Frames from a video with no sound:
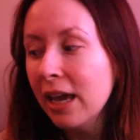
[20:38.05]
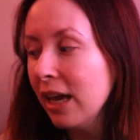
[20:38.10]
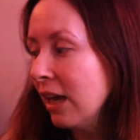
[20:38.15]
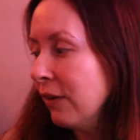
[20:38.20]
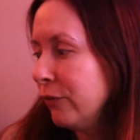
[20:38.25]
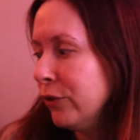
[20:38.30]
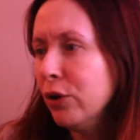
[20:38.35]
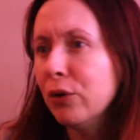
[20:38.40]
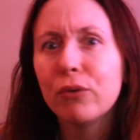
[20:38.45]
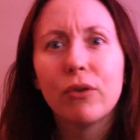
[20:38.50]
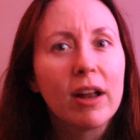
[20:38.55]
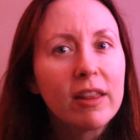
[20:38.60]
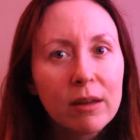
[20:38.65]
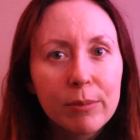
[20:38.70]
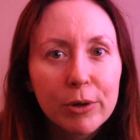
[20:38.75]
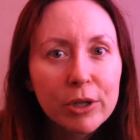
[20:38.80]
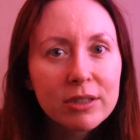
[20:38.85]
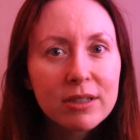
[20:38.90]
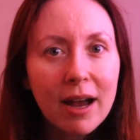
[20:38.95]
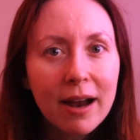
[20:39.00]
If you read the
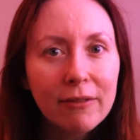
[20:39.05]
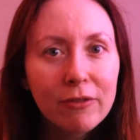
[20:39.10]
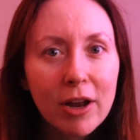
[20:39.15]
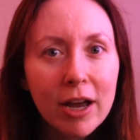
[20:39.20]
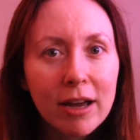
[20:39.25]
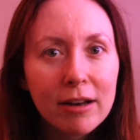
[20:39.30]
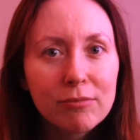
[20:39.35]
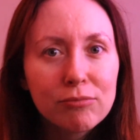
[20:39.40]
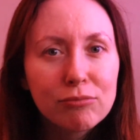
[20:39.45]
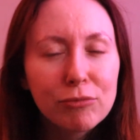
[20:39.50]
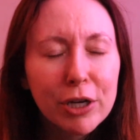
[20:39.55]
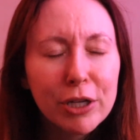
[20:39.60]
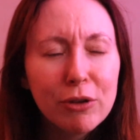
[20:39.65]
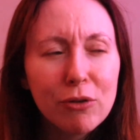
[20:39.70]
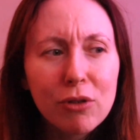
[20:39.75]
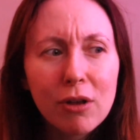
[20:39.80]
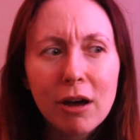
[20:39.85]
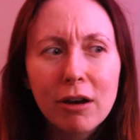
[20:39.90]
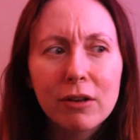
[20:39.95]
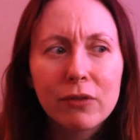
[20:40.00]
books I read, what you
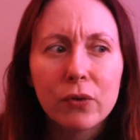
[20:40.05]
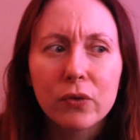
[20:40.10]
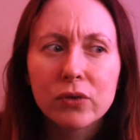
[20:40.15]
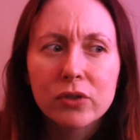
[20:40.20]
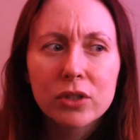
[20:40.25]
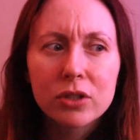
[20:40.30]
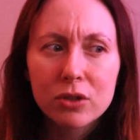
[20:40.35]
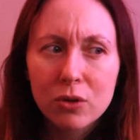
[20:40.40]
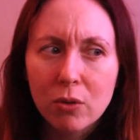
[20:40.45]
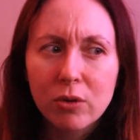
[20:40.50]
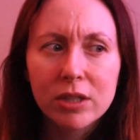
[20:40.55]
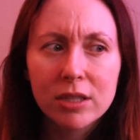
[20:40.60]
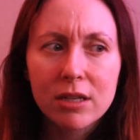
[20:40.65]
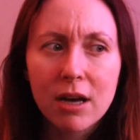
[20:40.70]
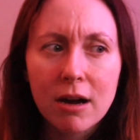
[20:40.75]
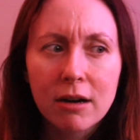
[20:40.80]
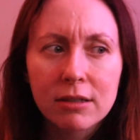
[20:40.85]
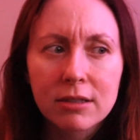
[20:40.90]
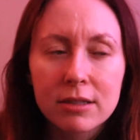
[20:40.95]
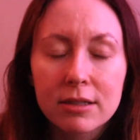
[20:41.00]
thought of Stolen
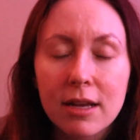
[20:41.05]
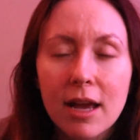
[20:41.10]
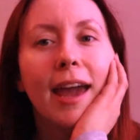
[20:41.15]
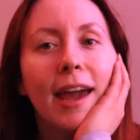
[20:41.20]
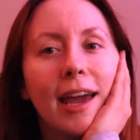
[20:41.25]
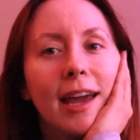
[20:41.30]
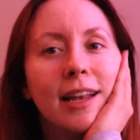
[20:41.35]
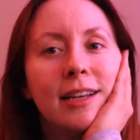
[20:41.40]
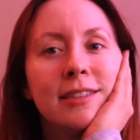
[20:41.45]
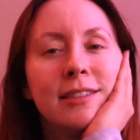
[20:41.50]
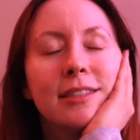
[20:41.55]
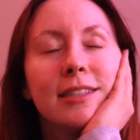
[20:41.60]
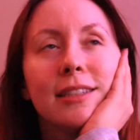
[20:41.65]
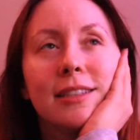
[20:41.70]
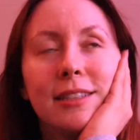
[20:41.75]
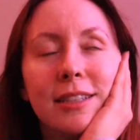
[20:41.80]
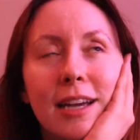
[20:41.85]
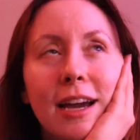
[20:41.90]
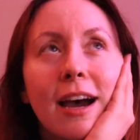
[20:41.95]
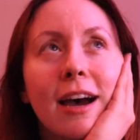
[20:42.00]
Tongues. And
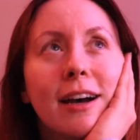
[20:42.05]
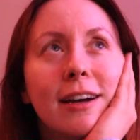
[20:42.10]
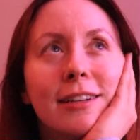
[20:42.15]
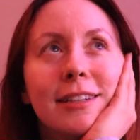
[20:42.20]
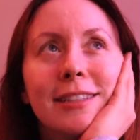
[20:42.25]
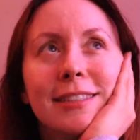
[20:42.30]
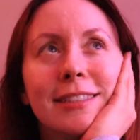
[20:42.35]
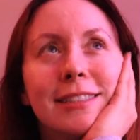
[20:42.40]
yeah.